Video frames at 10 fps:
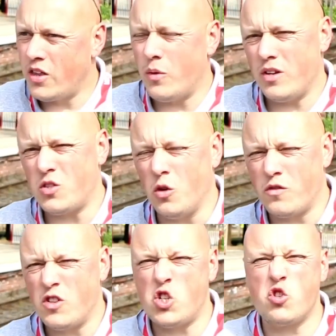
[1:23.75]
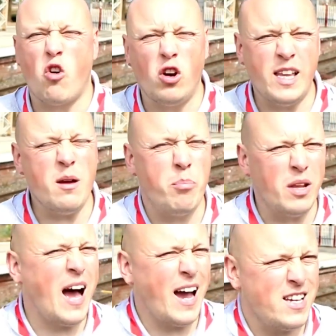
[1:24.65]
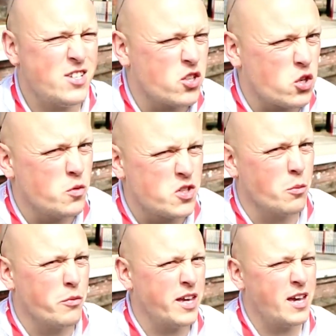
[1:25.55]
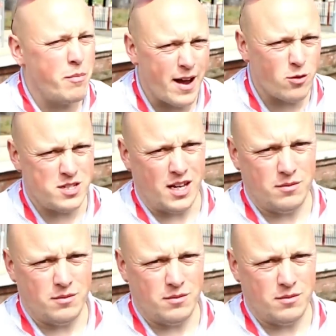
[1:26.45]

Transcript: they were sort of strongly obliged to do something about